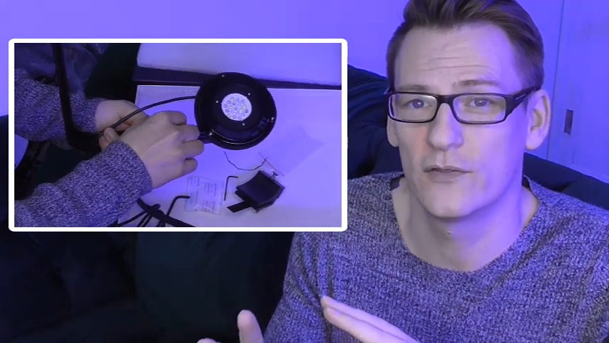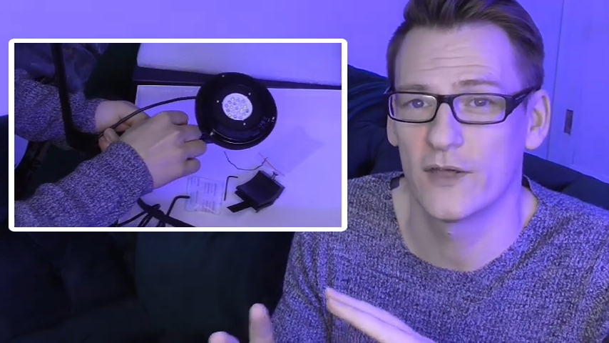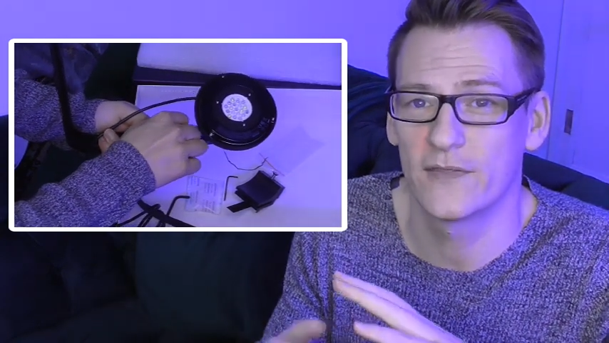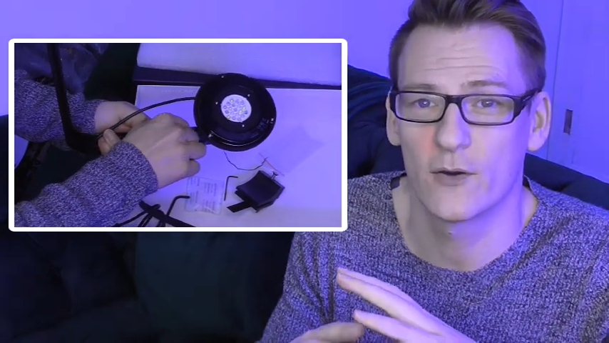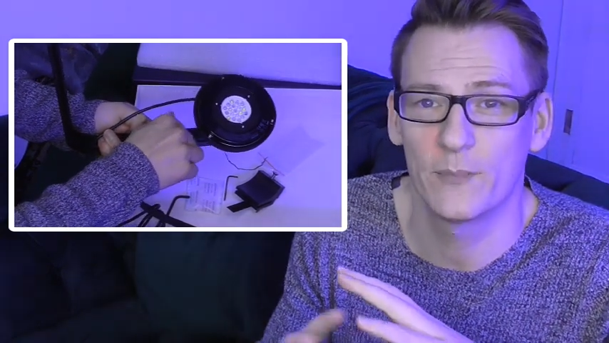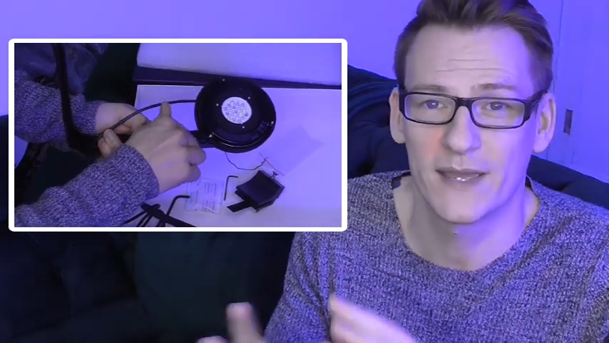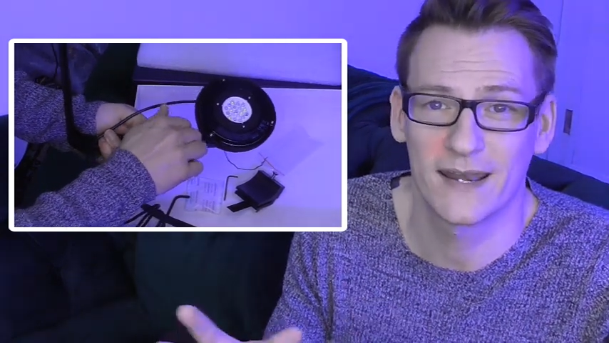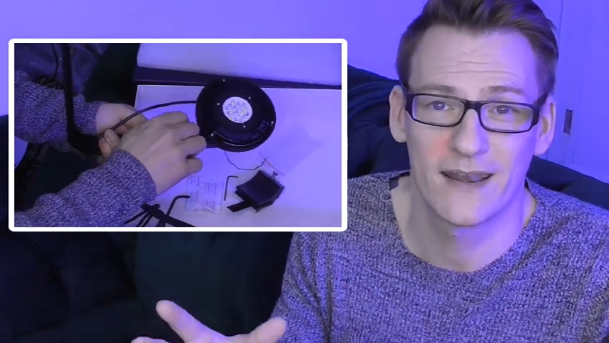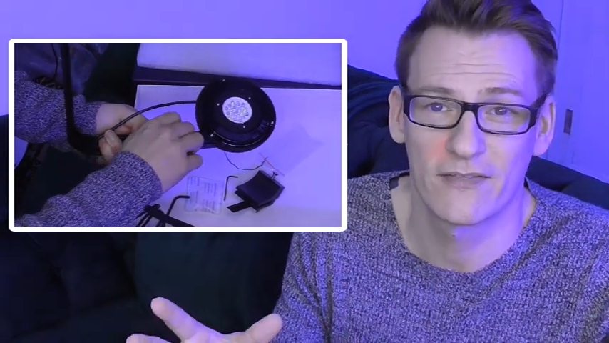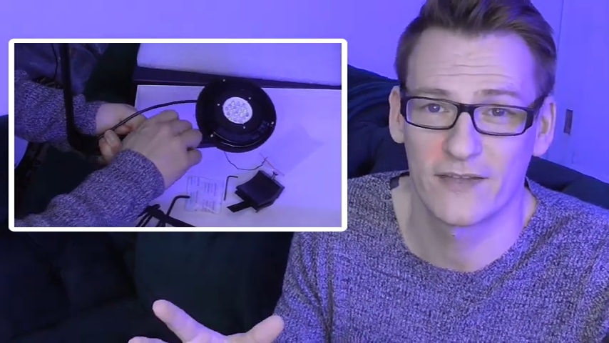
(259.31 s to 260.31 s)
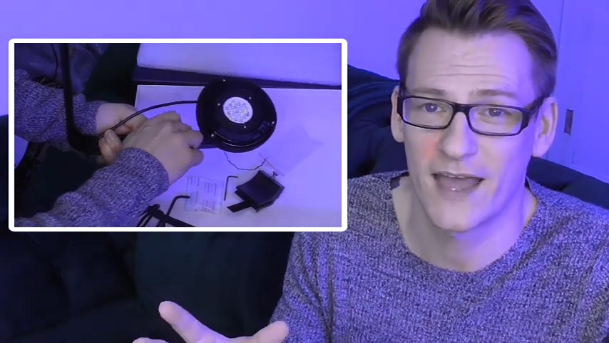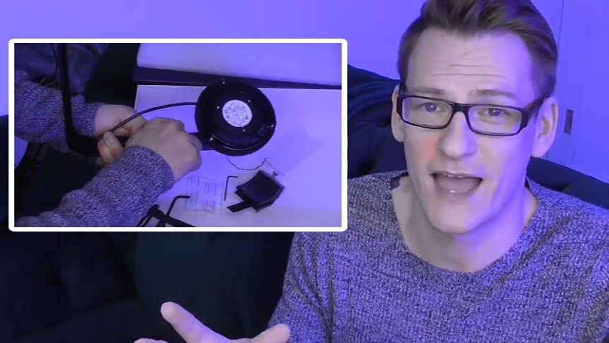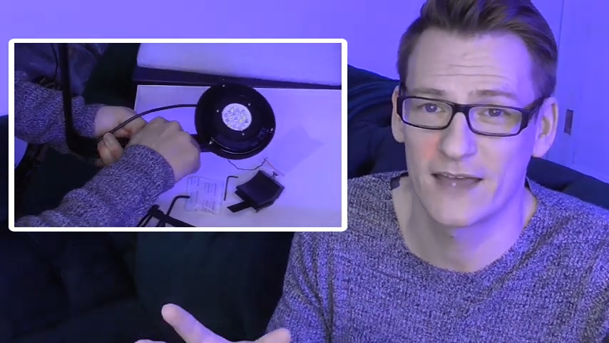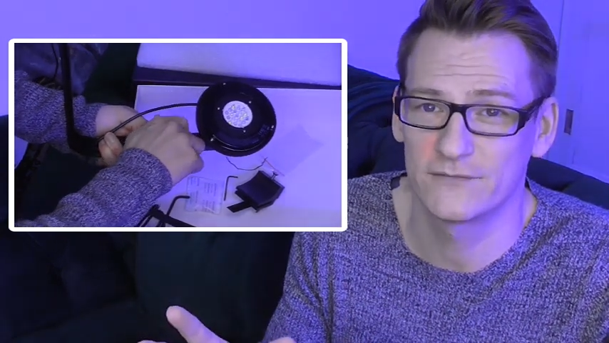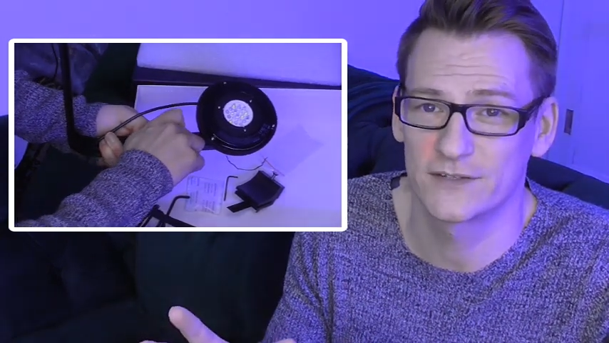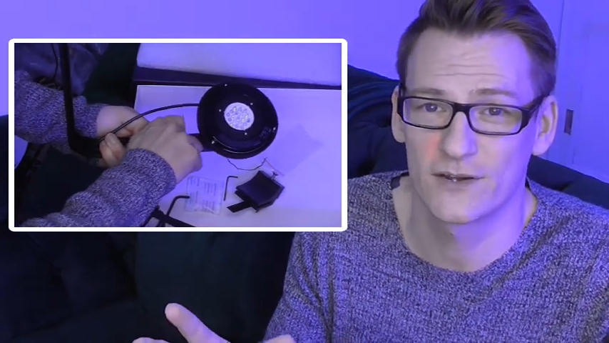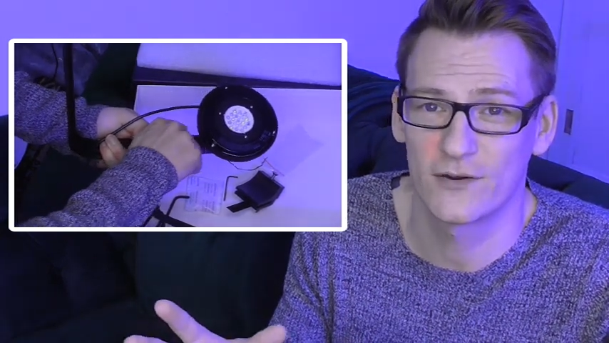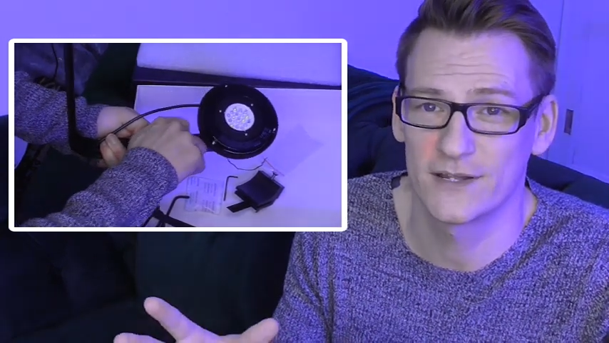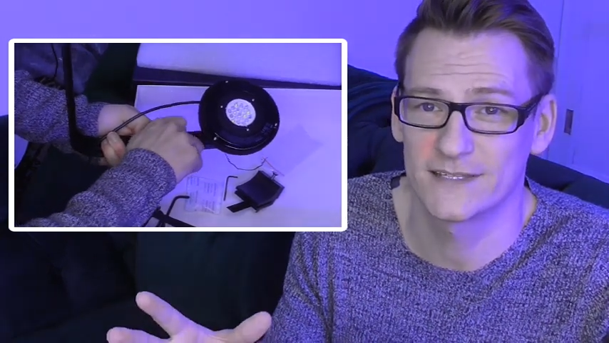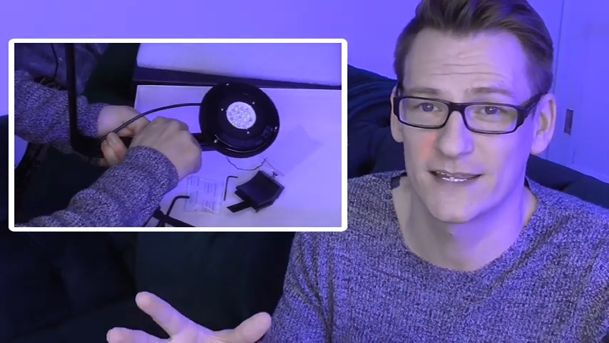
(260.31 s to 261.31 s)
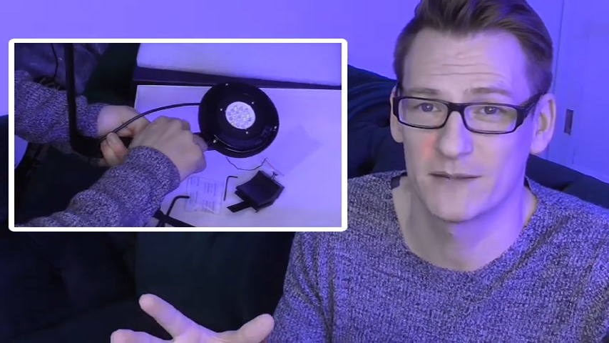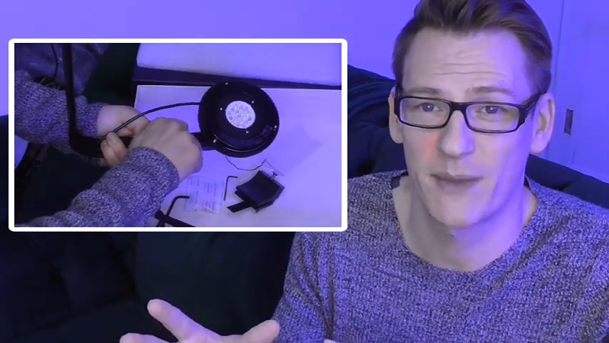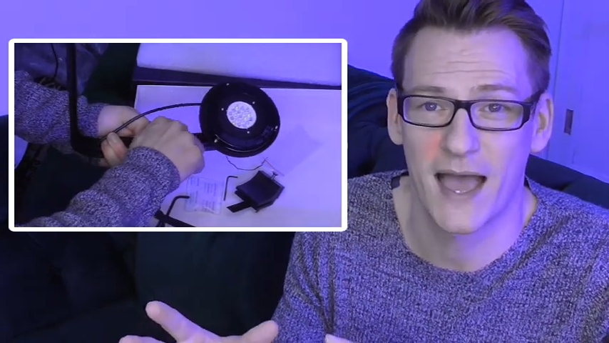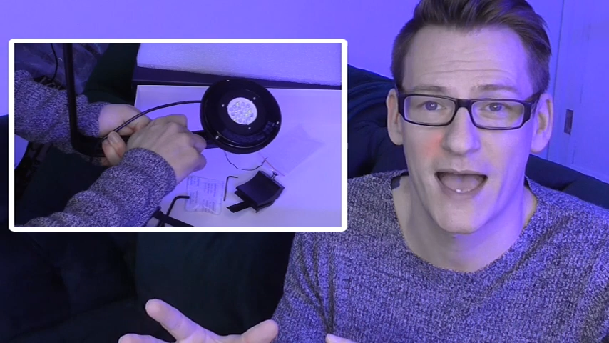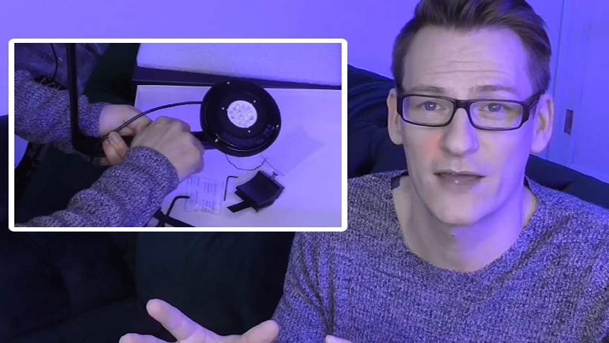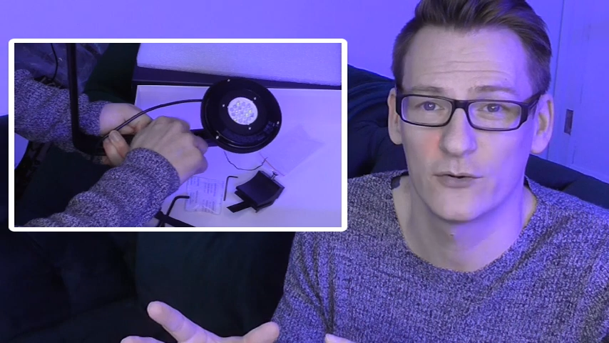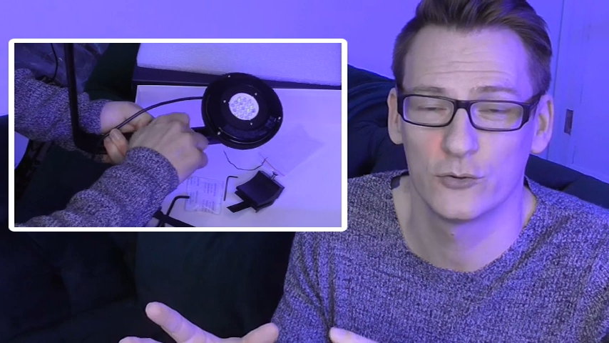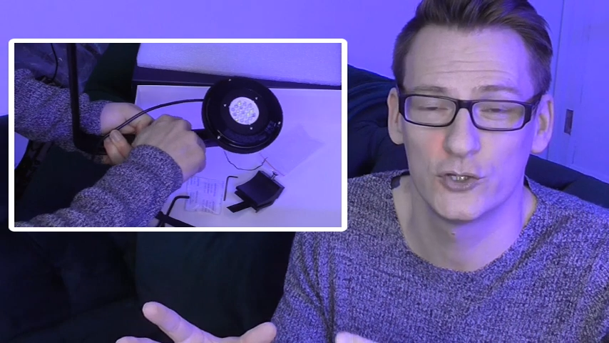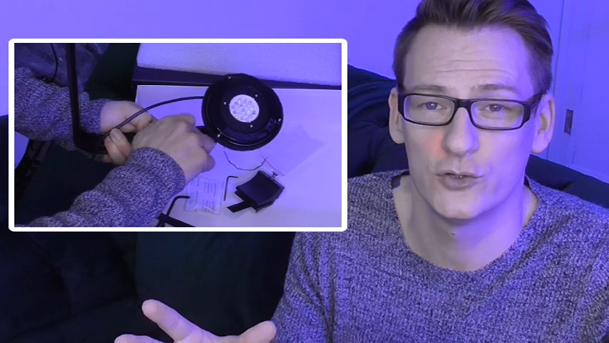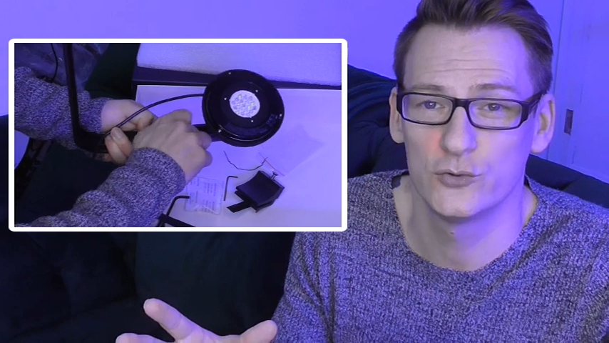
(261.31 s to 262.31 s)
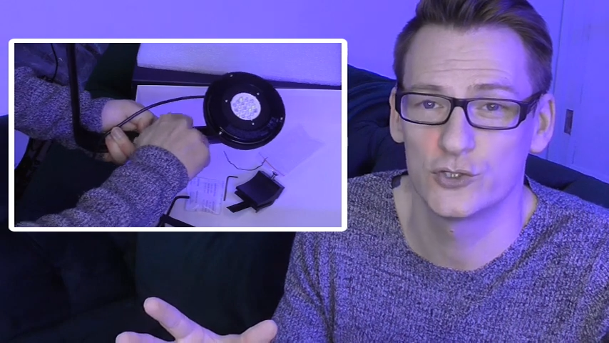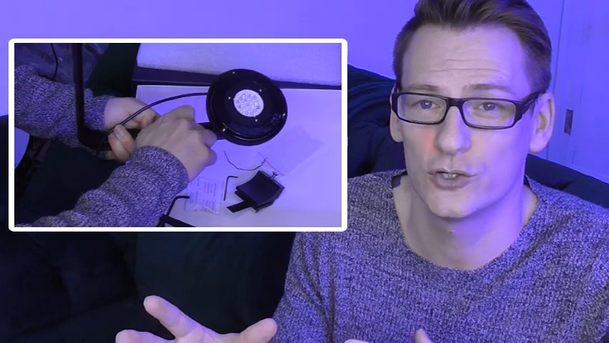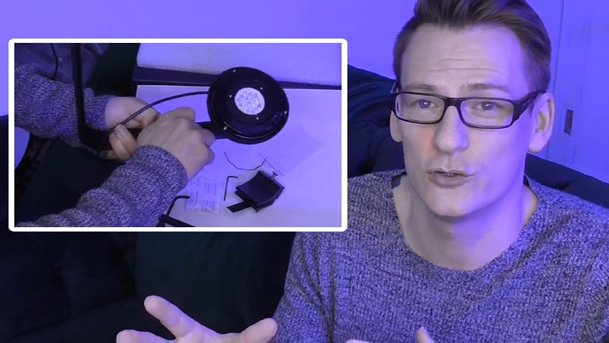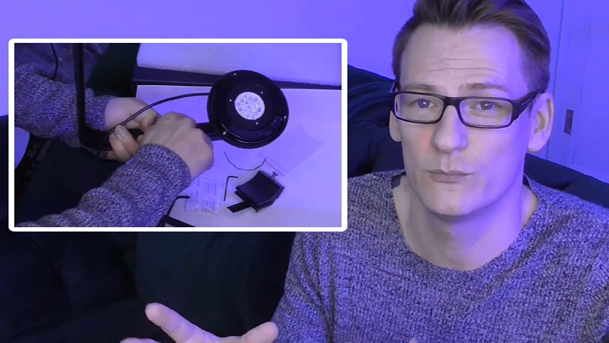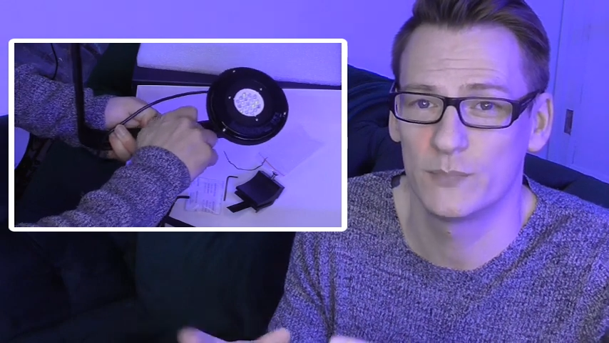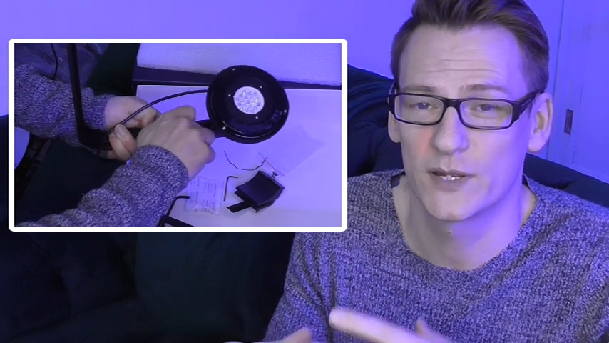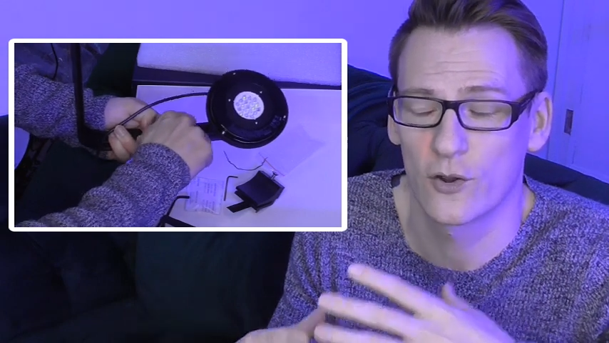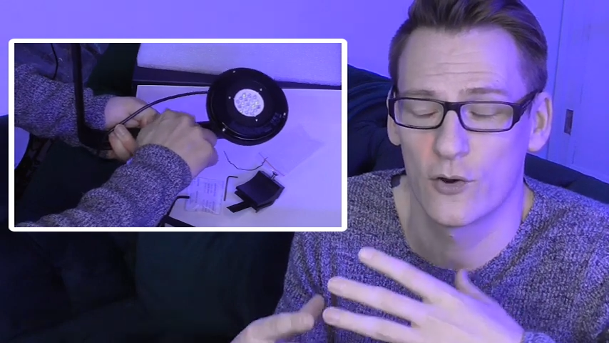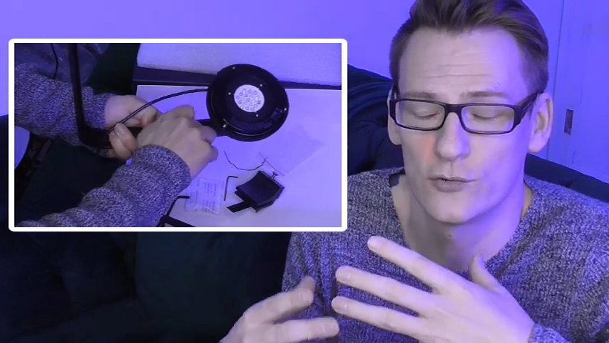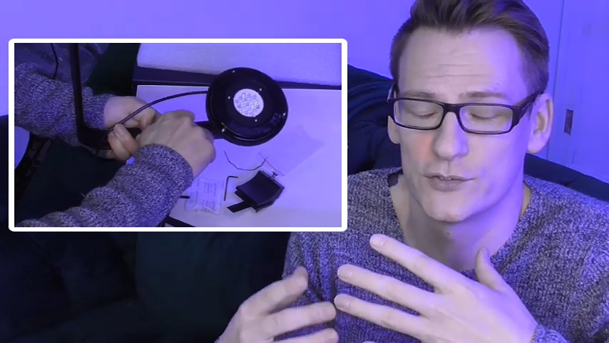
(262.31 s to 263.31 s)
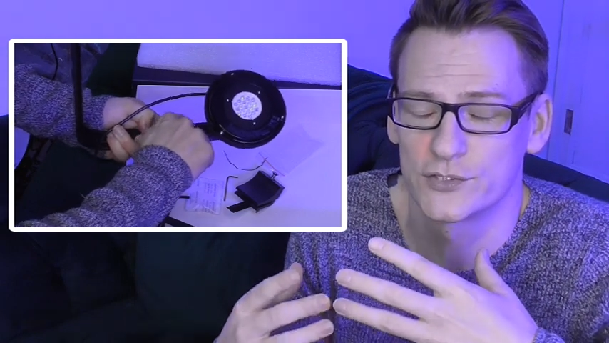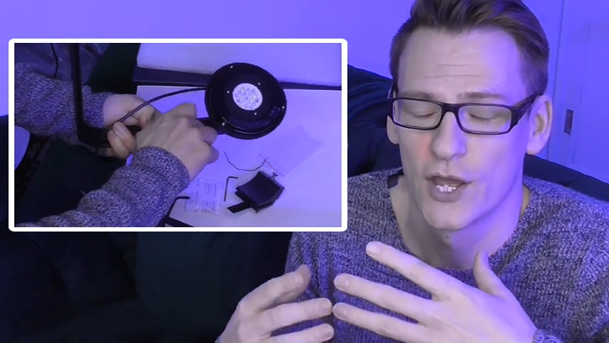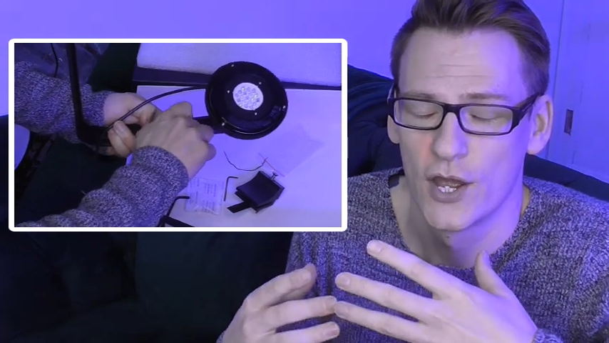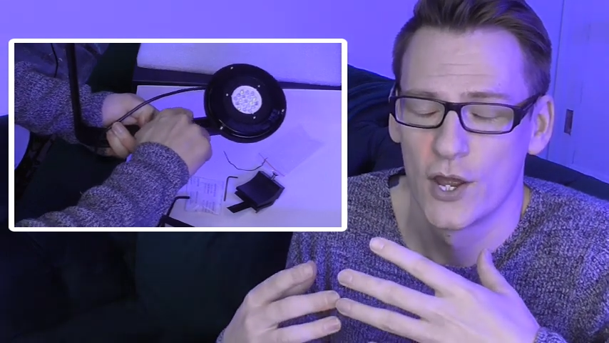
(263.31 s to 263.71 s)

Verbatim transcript: that there'll be another advertising ban on YouTube because